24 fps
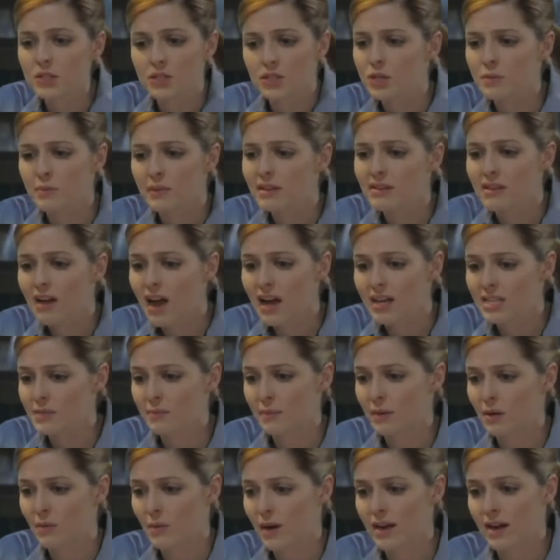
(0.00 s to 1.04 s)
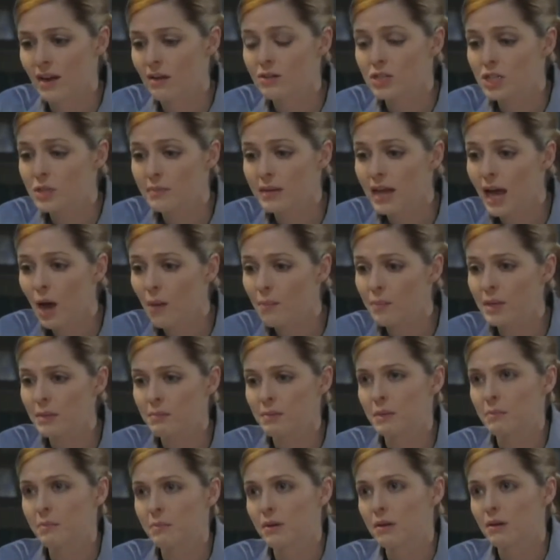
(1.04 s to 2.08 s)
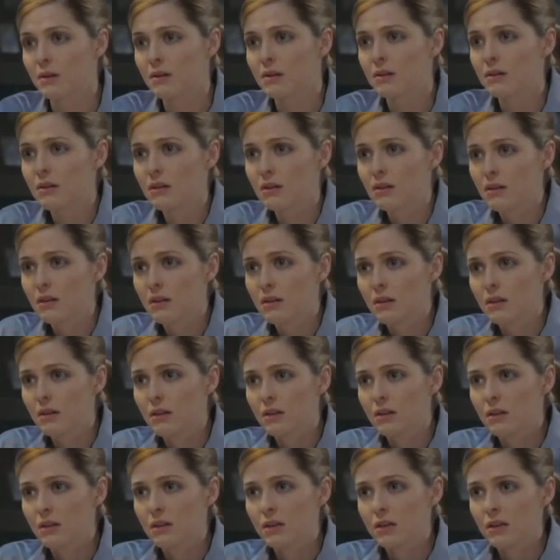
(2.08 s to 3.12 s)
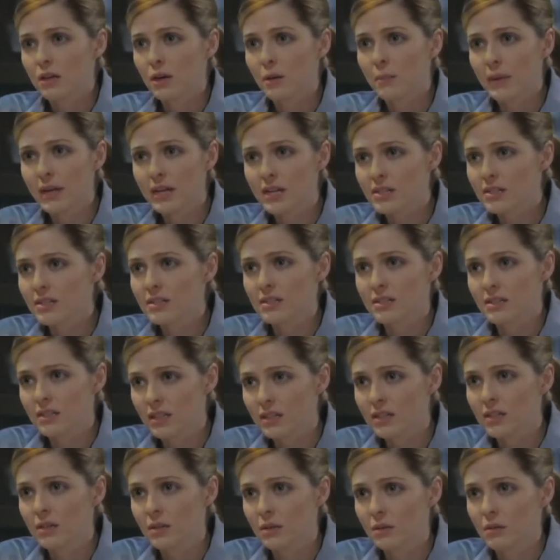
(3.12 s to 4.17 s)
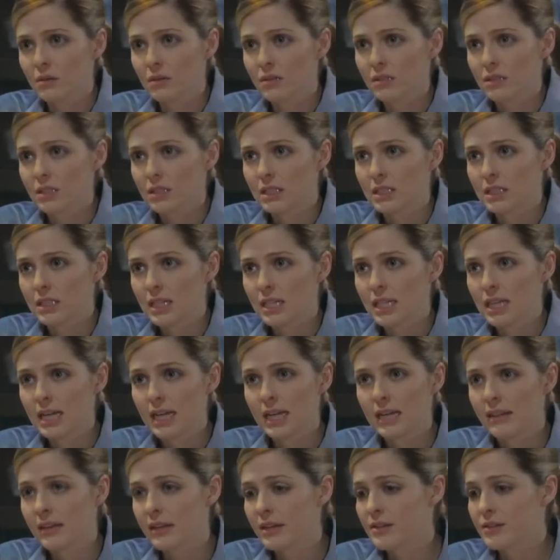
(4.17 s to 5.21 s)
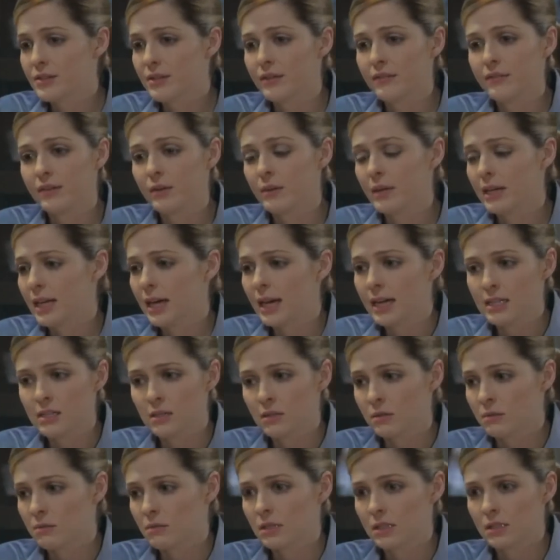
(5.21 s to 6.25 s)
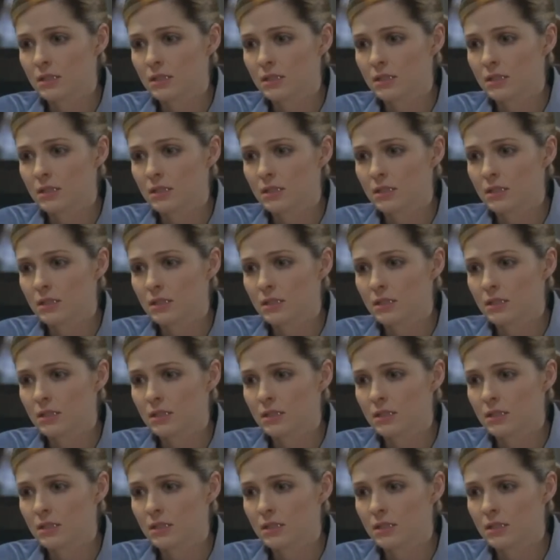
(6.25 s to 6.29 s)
I mean, you should be at the hospital right now. You should be helping people. Your patients need you, and they deserve you, and I don't.